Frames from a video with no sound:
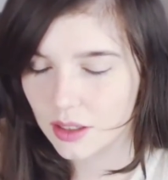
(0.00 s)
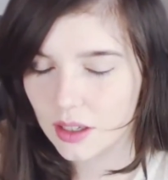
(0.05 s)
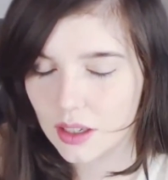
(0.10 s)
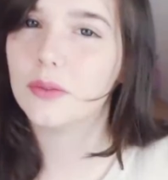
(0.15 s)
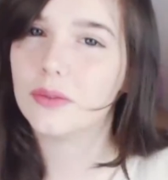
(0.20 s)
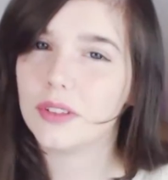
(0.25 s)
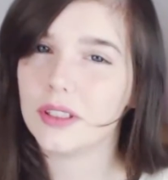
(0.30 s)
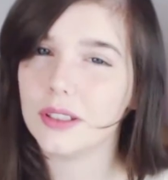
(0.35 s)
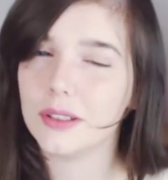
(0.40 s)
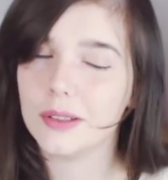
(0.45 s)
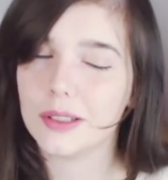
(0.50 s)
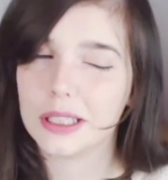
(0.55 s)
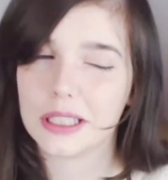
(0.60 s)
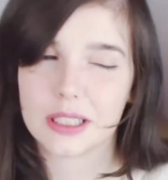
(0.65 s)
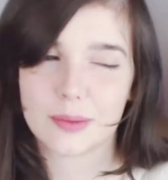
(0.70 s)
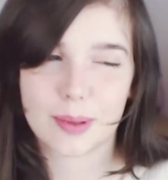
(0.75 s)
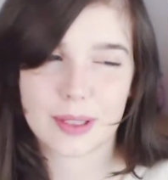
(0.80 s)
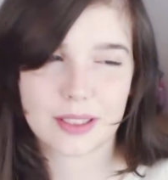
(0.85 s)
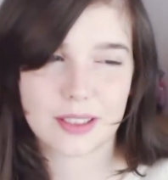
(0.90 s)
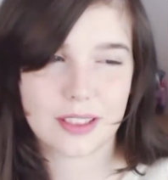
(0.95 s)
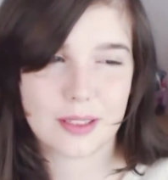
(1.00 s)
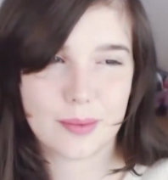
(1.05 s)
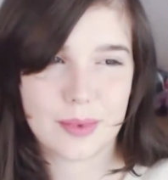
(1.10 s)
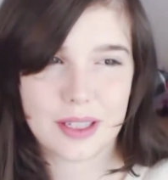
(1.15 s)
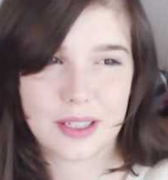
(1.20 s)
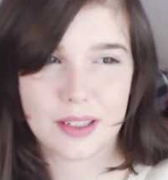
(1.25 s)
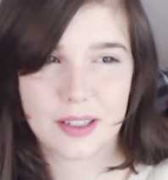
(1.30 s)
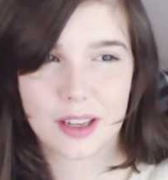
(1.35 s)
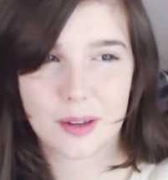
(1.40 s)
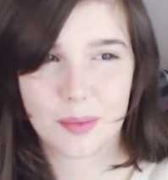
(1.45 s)
Hopefully, you can expect to see
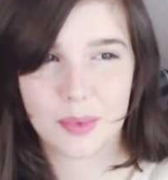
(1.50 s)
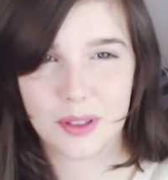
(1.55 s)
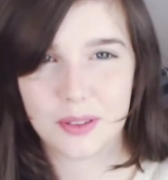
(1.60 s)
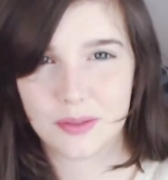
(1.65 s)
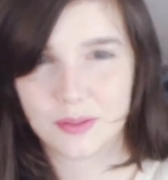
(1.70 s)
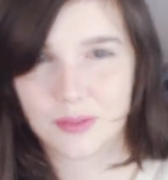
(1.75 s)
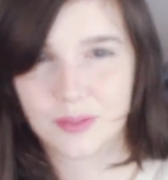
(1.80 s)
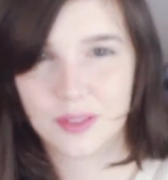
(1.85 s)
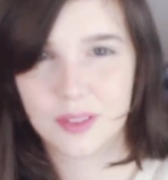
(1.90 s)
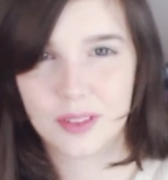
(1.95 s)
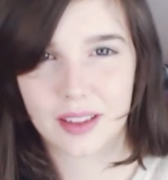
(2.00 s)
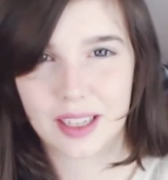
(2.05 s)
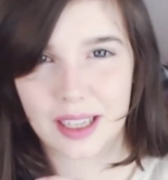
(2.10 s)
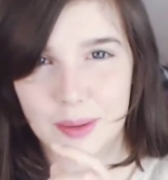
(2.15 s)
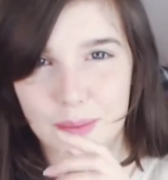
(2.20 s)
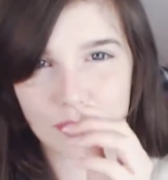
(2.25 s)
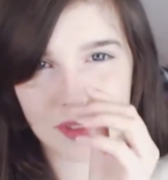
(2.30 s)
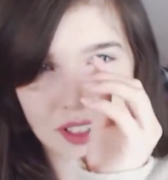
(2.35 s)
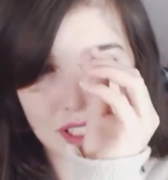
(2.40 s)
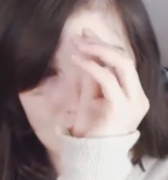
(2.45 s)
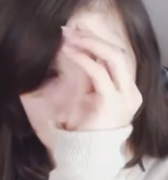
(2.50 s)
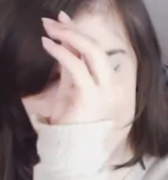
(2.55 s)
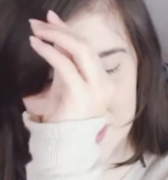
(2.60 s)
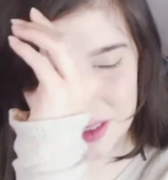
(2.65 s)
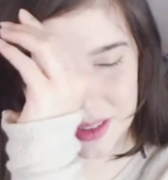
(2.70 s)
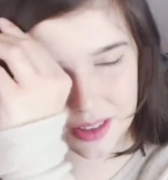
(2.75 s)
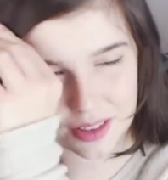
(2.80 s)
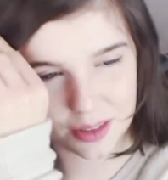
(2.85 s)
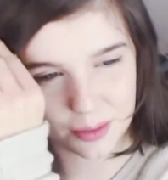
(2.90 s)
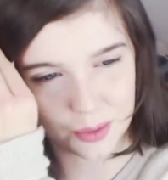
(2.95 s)
me in a couple of collab
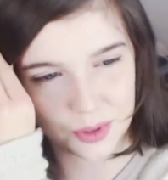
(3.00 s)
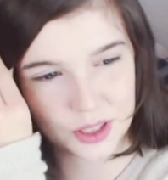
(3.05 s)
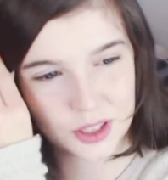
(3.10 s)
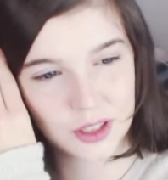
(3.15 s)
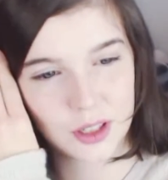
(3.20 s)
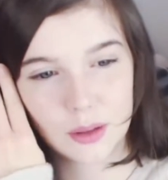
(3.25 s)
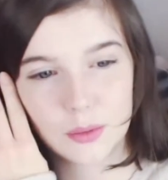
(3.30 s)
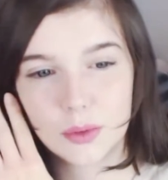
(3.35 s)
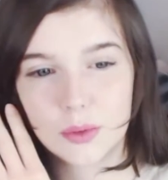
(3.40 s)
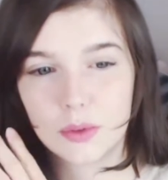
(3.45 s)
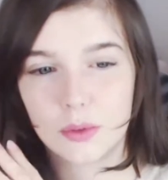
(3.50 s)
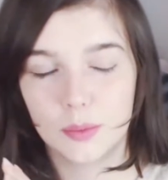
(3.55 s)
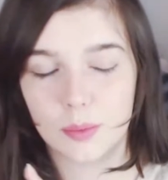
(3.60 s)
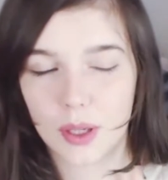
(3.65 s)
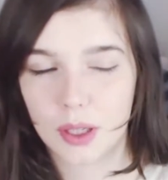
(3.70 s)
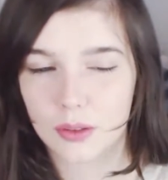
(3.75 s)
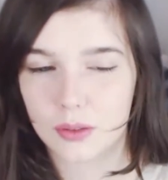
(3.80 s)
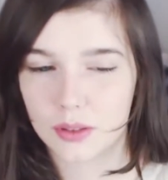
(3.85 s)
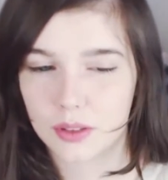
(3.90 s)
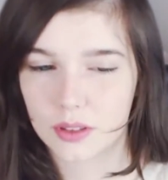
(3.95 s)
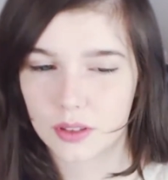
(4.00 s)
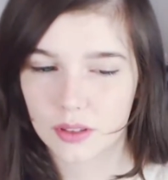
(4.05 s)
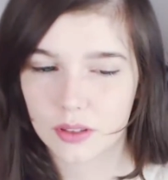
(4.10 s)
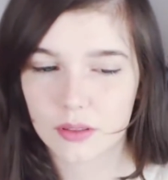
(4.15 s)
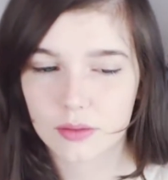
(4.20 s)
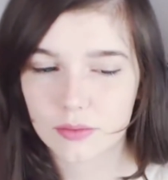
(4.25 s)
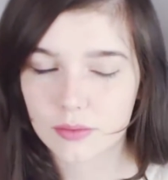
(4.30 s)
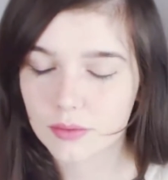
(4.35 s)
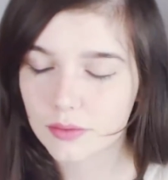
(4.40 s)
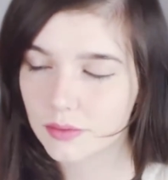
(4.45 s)
videos, which I will post
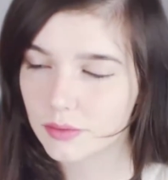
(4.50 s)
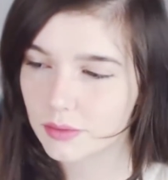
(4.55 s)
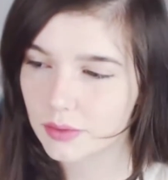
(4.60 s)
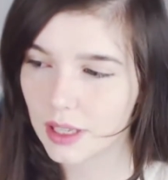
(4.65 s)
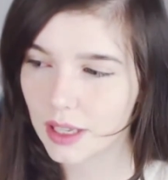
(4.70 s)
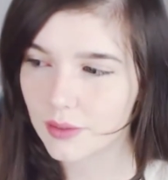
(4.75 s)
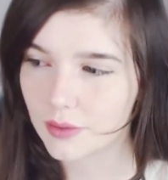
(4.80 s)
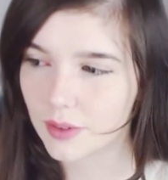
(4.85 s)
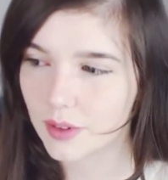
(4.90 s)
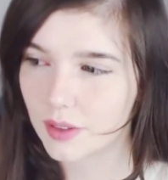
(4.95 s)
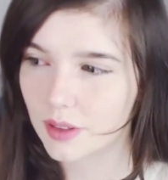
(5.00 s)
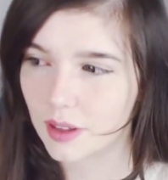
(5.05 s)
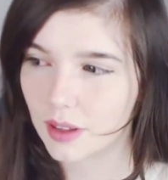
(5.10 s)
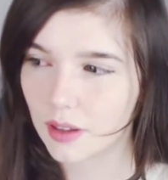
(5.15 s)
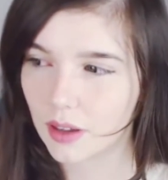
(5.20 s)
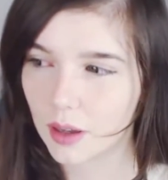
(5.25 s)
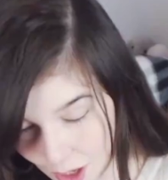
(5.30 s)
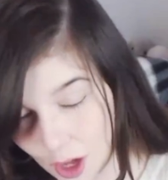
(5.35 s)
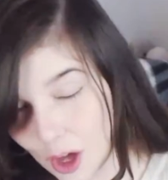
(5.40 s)
on everything.